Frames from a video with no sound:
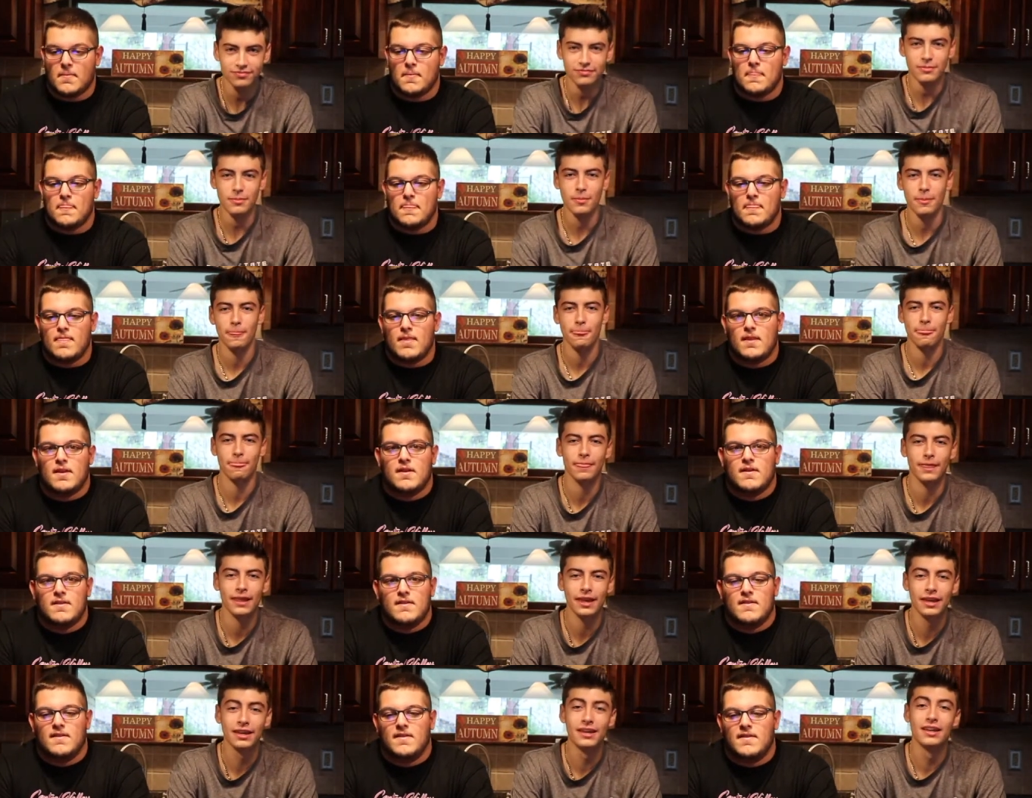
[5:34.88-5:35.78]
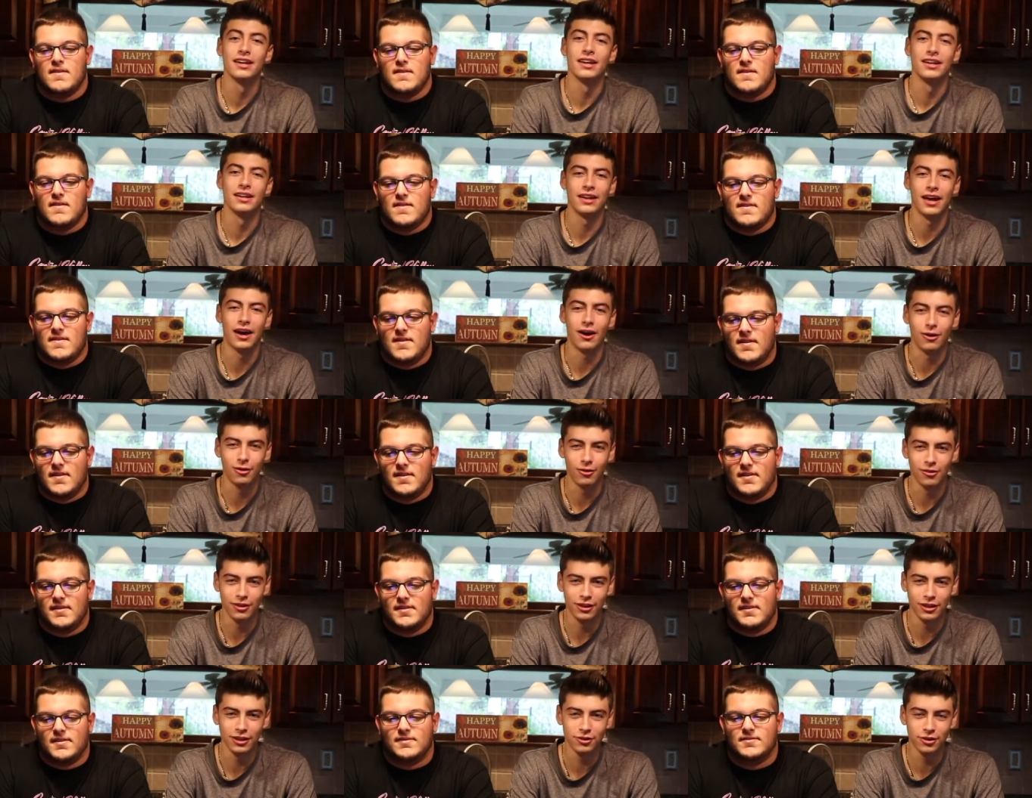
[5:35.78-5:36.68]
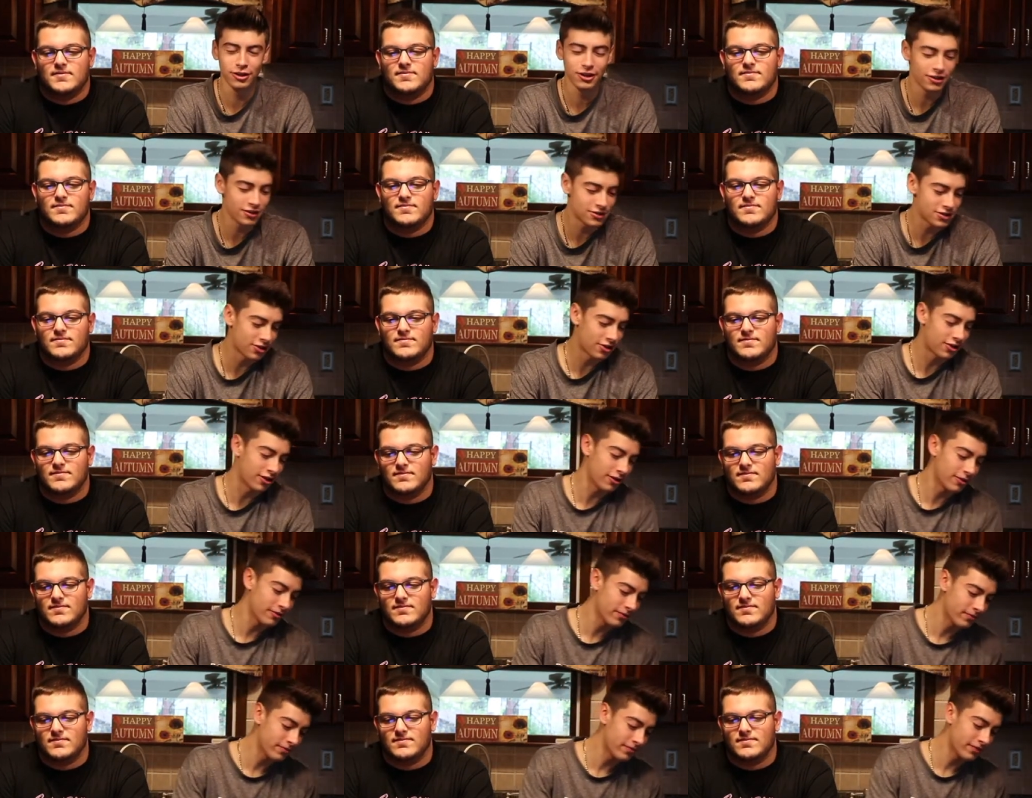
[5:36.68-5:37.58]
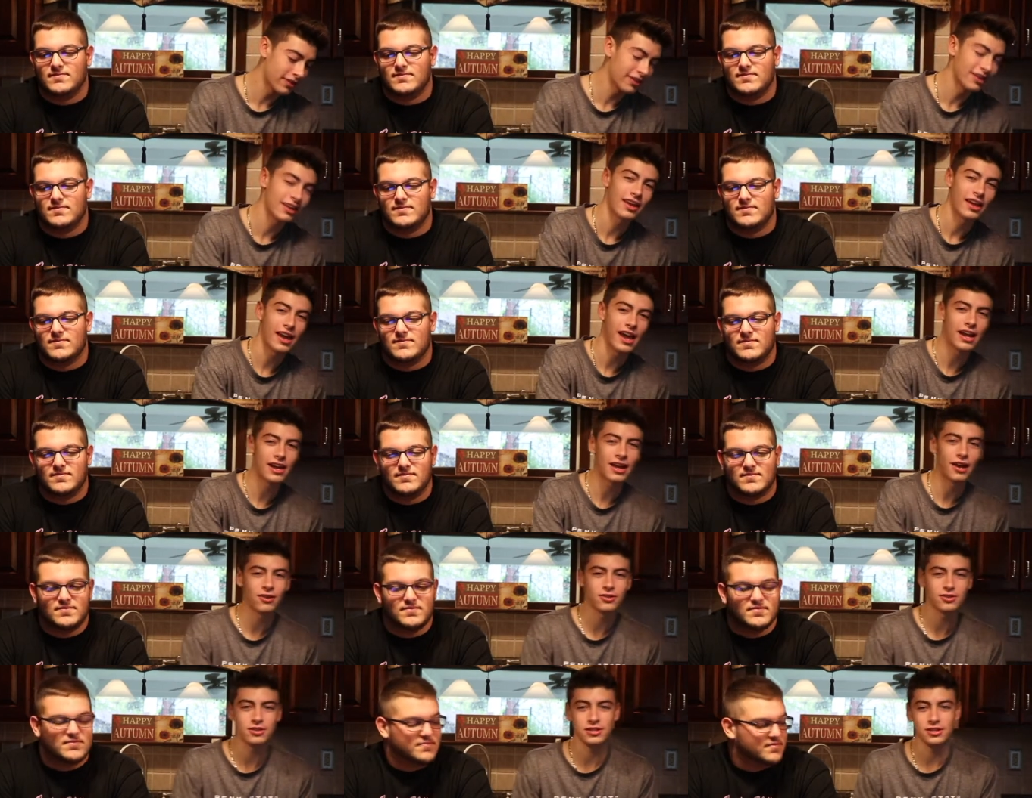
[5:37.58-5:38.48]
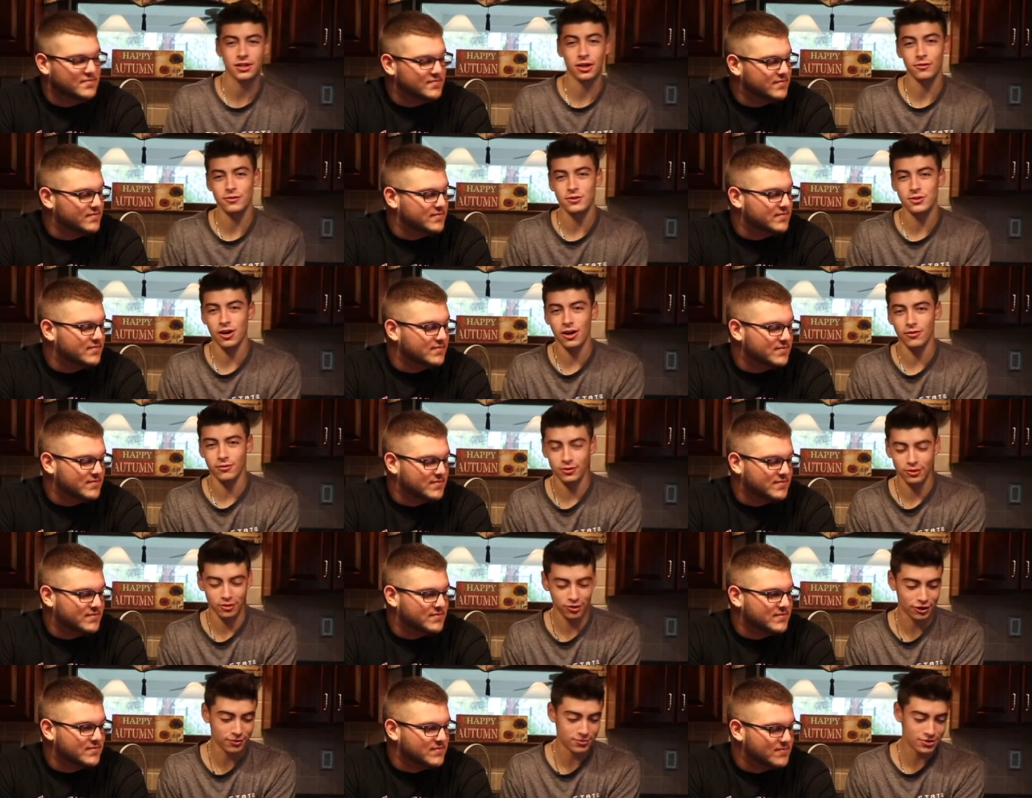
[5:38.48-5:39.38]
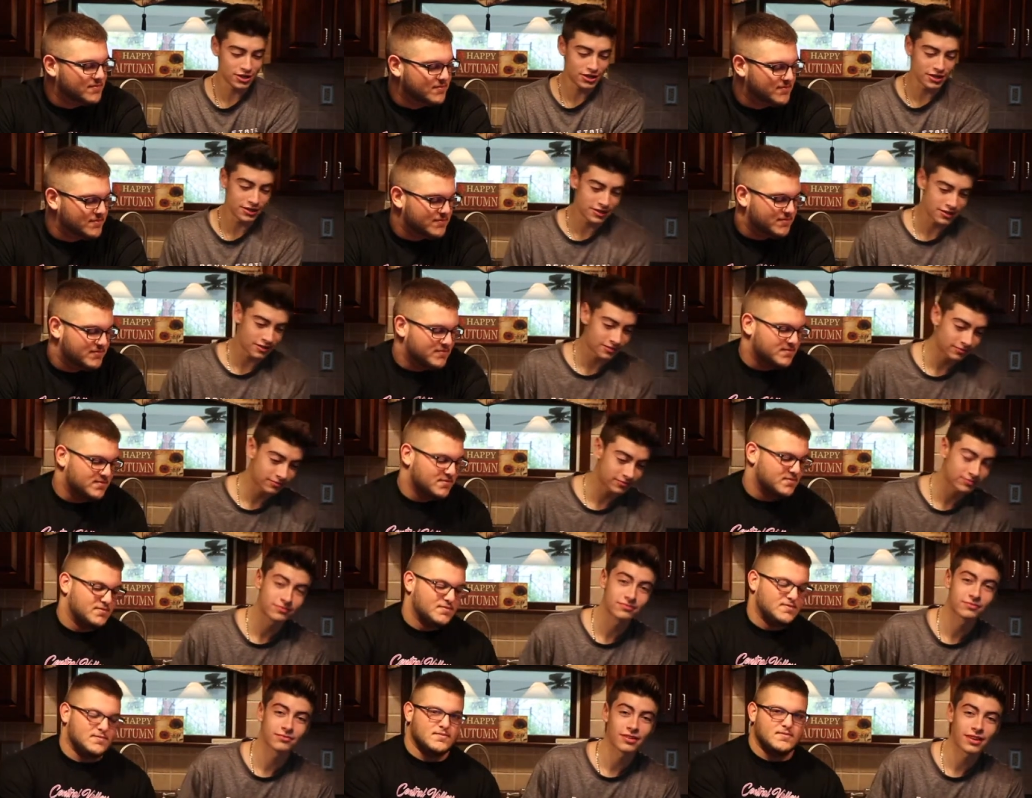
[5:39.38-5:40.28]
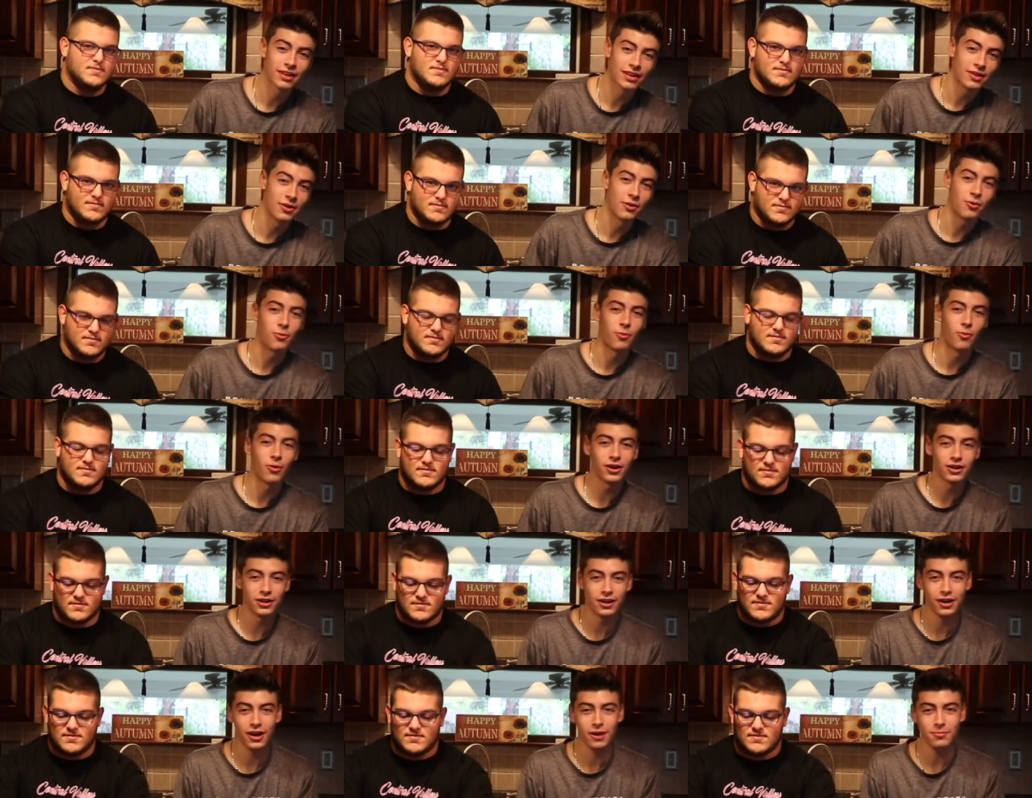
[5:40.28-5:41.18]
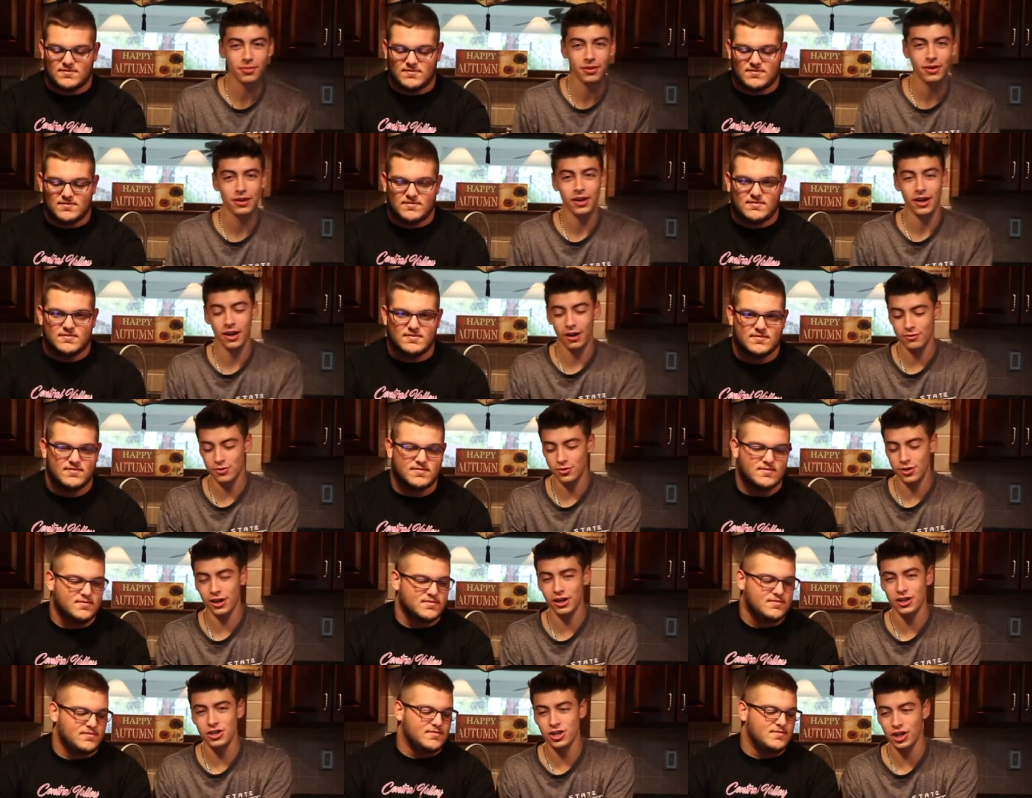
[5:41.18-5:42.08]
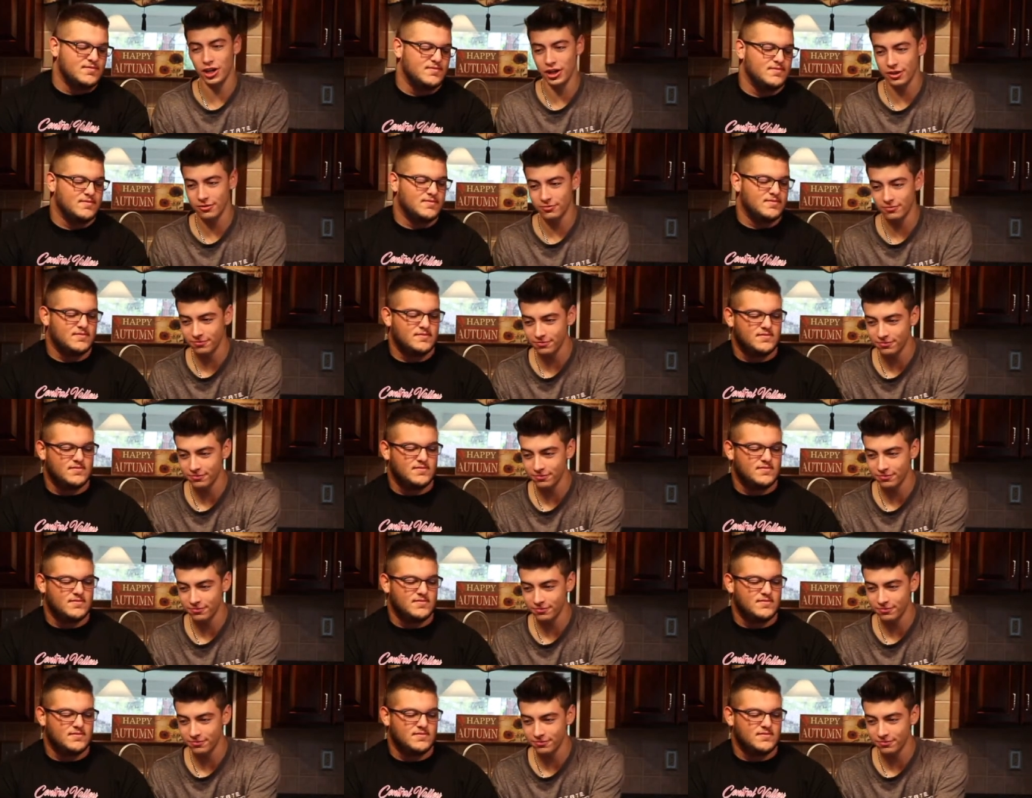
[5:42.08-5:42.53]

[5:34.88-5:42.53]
Speaker 1: guitar. Now, the ingredients are 8 ounces of softened cream cheese, 1 cup of shredded chicken, 1